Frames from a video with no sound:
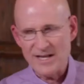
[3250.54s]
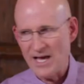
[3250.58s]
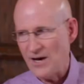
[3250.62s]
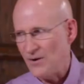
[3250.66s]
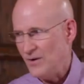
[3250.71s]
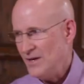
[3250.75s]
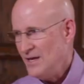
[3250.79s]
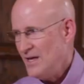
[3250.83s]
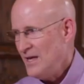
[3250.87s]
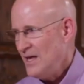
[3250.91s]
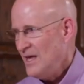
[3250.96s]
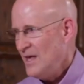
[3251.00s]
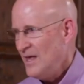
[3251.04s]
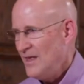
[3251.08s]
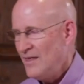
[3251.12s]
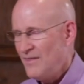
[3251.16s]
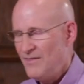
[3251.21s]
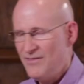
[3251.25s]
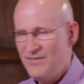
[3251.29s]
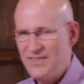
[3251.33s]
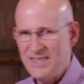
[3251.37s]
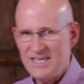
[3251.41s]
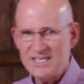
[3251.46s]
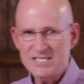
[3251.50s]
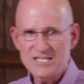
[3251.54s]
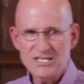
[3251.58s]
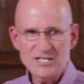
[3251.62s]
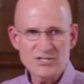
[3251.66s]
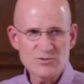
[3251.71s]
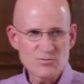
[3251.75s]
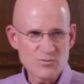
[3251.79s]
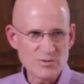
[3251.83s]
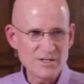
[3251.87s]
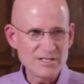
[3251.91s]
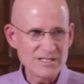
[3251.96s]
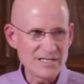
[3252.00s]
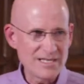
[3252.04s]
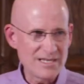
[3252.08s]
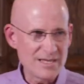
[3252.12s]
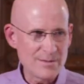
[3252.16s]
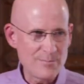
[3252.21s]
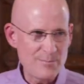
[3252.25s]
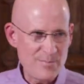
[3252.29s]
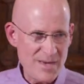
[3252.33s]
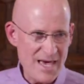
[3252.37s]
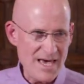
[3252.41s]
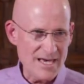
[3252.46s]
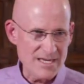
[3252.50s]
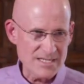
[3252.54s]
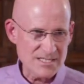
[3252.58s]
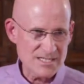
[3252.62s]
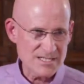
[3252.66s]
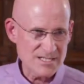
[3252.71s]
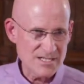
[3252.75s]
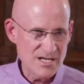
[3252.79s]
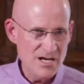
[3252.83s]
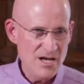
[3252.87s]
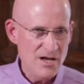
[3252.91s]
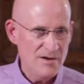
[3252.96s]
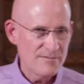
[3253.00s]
Now, this is really the best